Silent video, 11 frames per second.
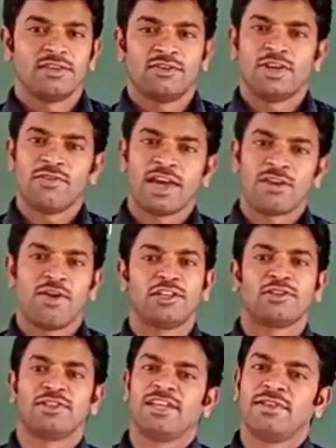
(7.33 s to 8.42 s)
Today we are going
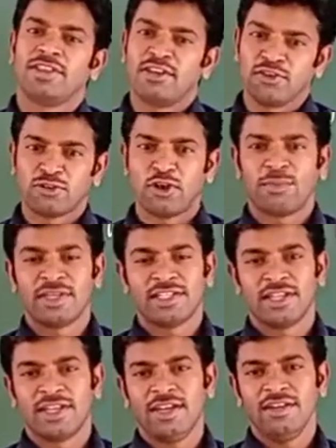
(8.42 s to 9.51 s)
to deal with the new topic
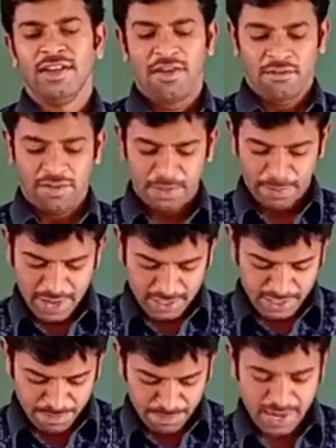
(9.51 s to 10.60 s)
children from the
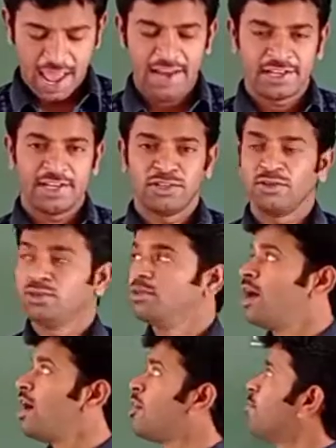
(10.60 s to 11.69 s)
page number
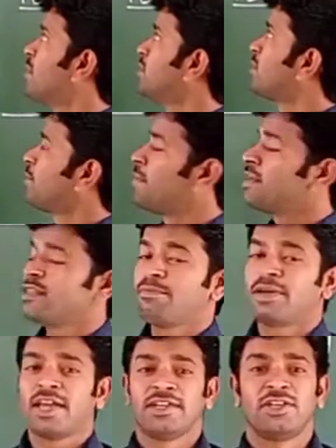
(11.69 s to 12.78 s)
82. I have mentioned the page
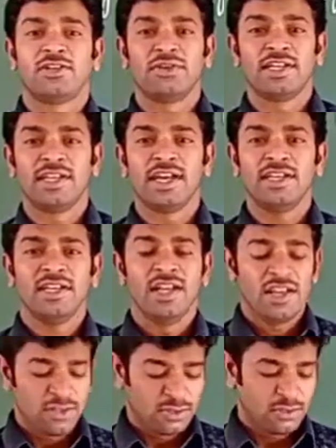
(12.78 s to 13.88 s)
number 82 here.
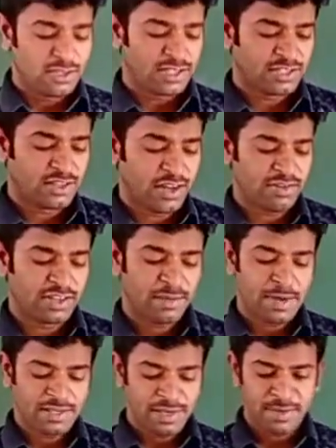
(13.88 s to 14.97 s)
You just to refer the
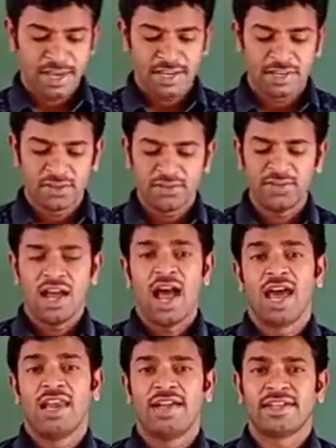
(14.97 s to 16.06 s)
page number 82
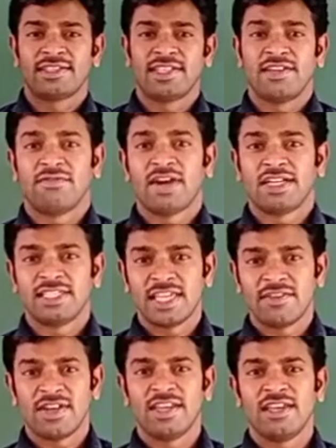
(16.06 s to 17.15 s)
and let us see what is
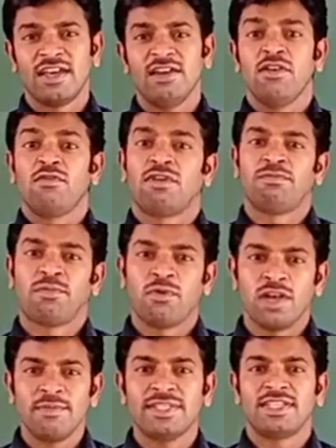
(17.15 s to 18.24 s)
given here. One
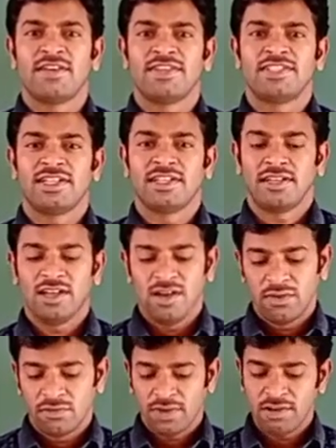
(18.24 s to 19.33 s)
poem is given children.
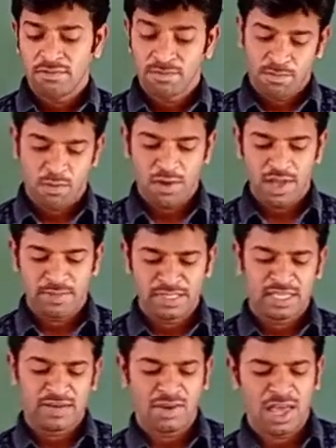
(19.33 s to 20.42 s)
One poem is
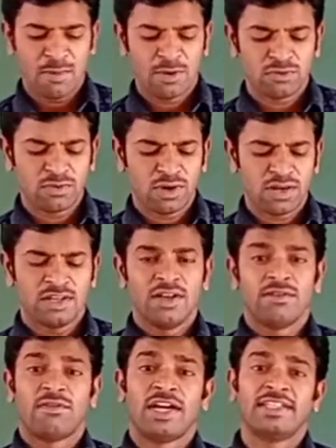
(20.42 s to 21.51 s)
given. About
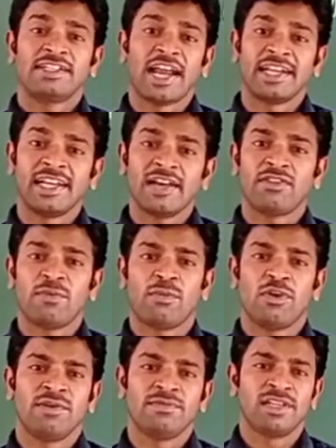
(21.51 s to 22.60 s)
what? What is the title of the
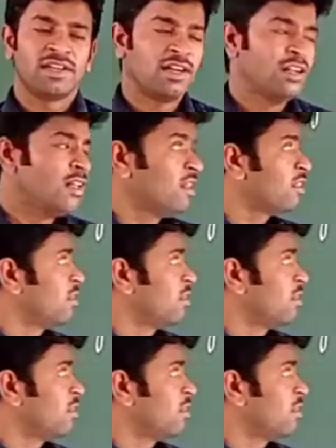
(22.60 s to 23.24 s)
poem children?